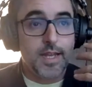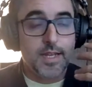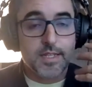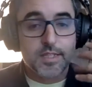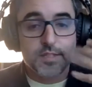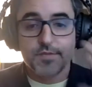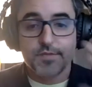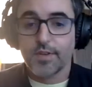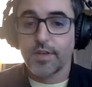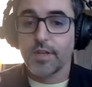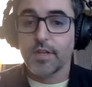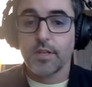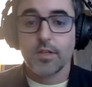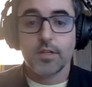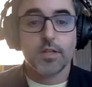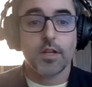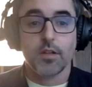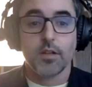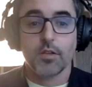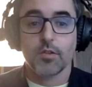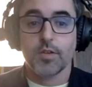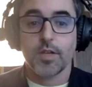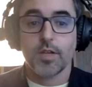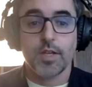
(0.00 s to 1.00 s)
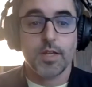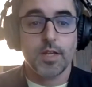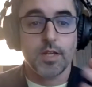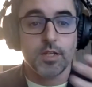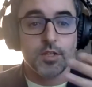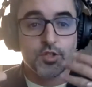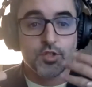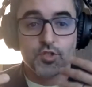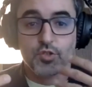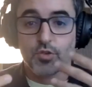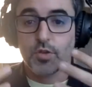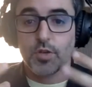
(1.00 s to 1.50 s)
And it's very good at
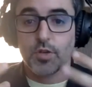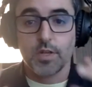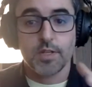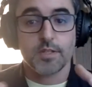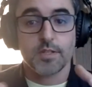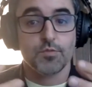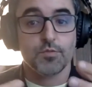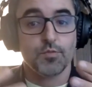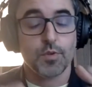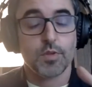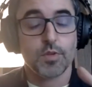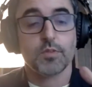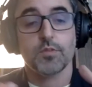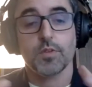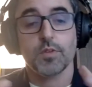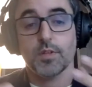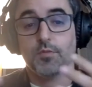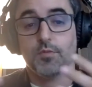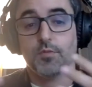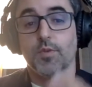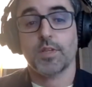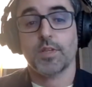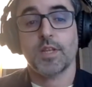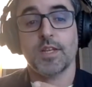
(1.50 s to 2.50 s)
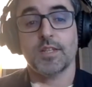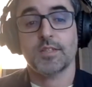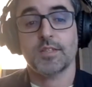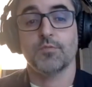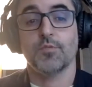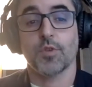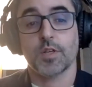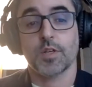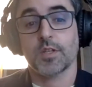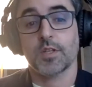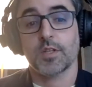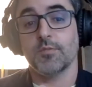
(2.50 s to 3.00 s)
looking historically at what
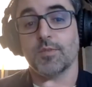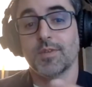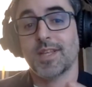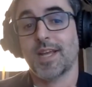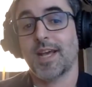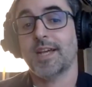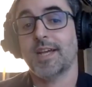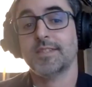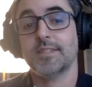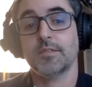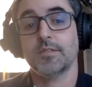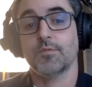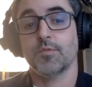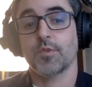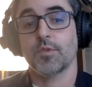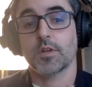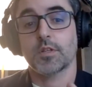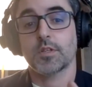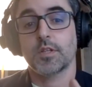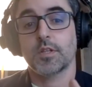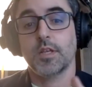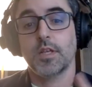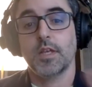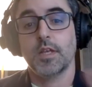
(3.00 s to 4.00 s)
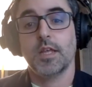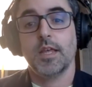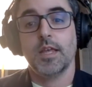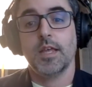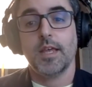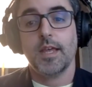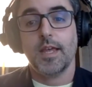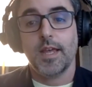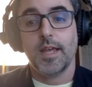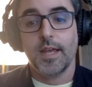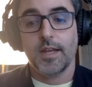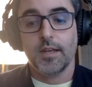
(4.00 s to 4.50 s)
has worked and what hasn't worked,
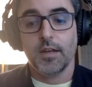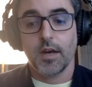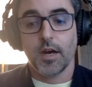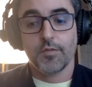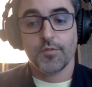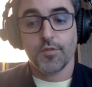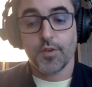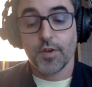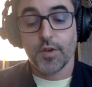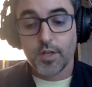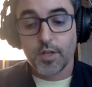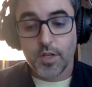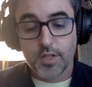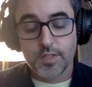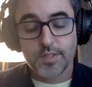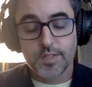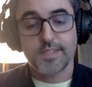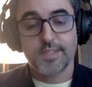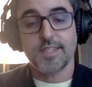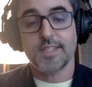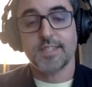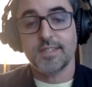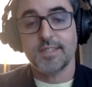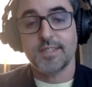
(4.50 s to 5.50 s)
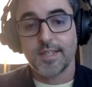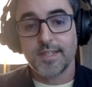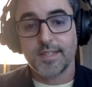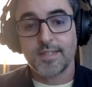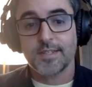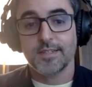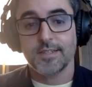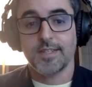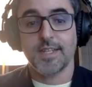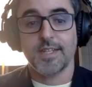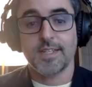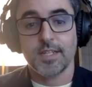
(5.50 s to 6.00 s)
and offering
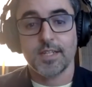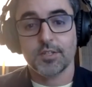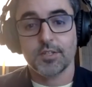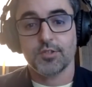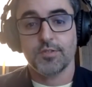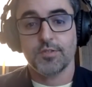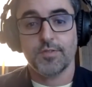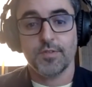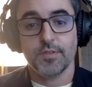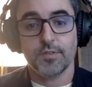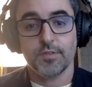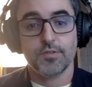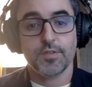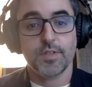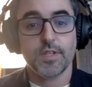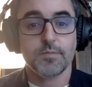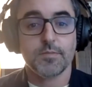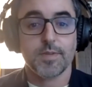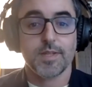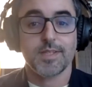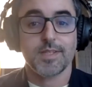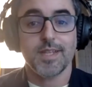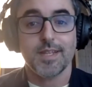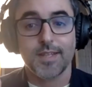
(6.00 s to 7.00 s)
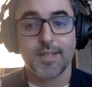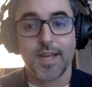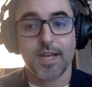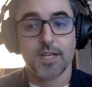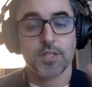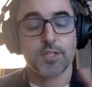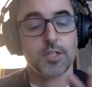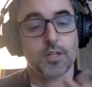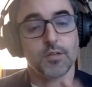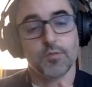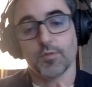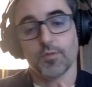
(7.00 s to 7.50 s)
consistent data-driven treatment that
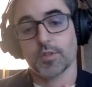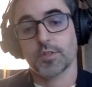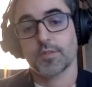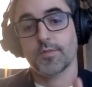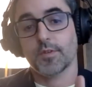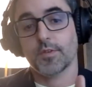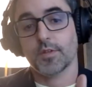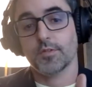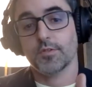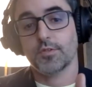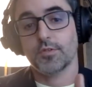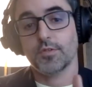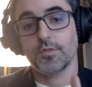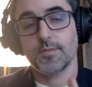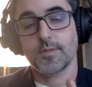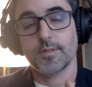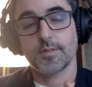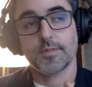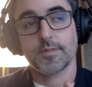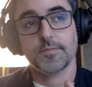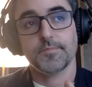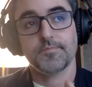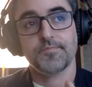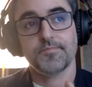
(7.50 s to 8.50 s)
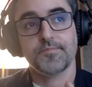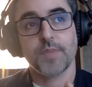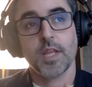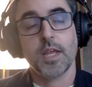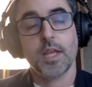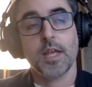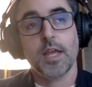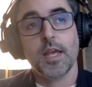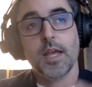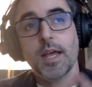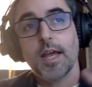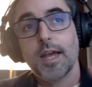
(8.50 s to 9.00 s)
actually works for consumers.
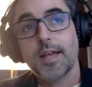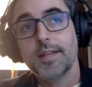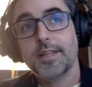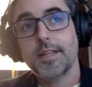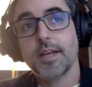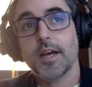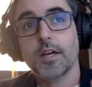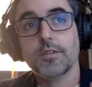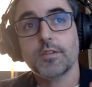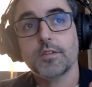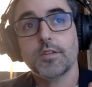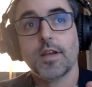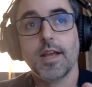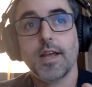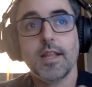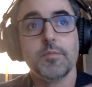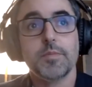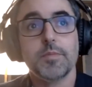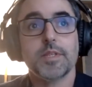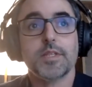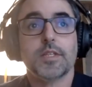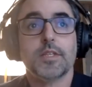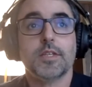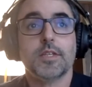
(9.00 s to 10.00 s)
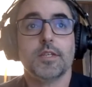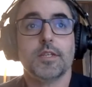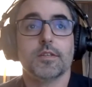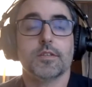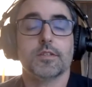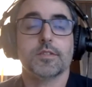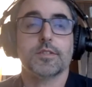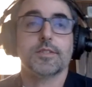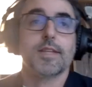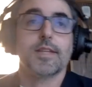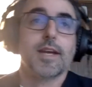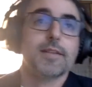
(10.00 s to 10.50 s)
And the other element here
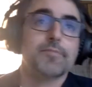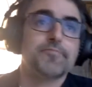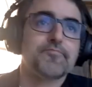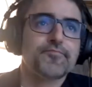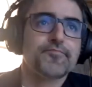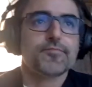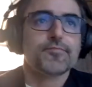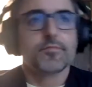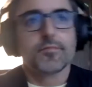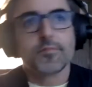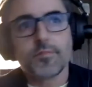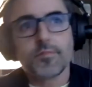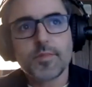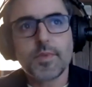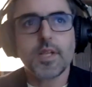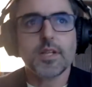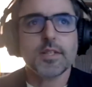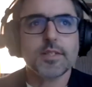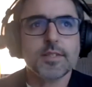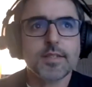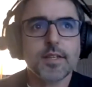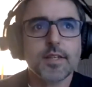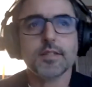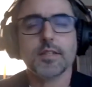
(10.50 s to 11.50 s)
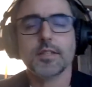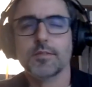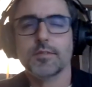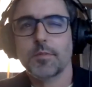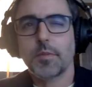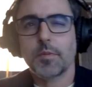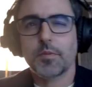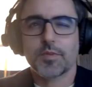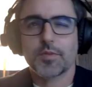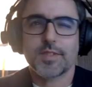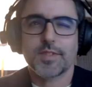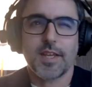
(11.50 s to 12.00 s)
is that sometimes when
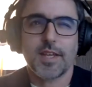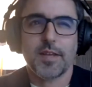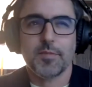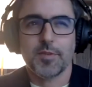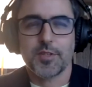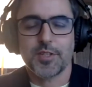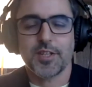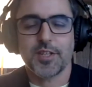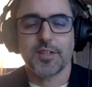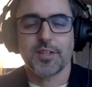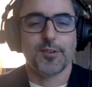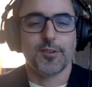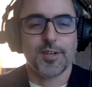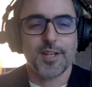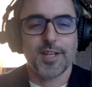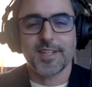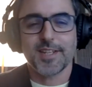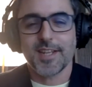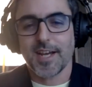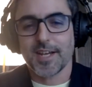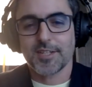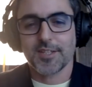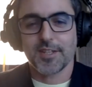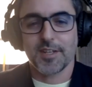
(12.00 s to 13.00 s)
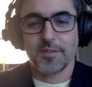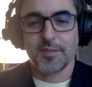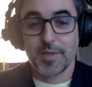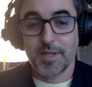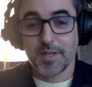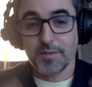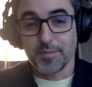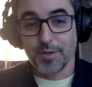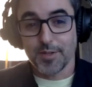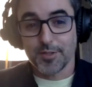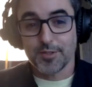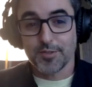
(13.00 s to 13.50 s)
people say machine learning, they actually mean a
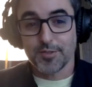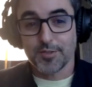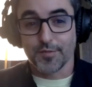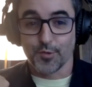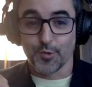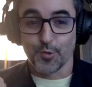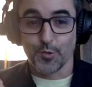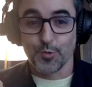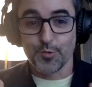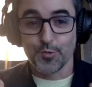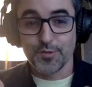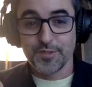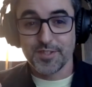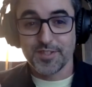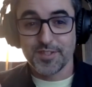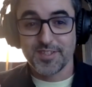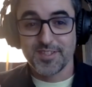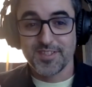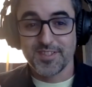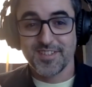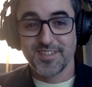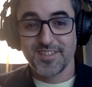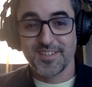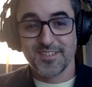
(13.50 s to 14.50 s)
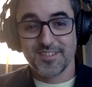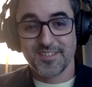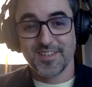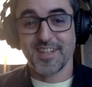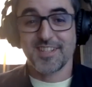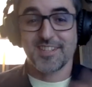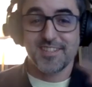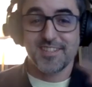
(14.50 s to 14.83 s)
bunch of rules, right?